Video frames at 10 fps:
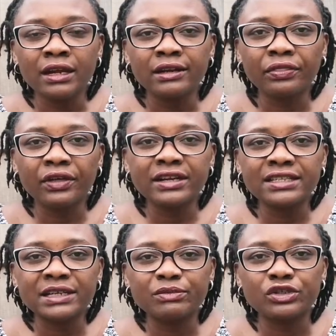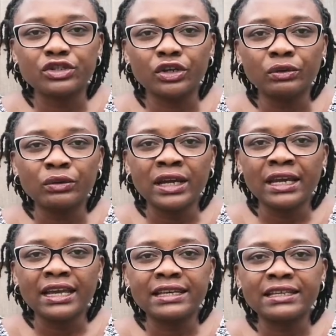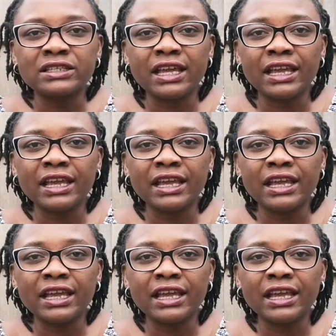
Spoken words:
The third tip to do is,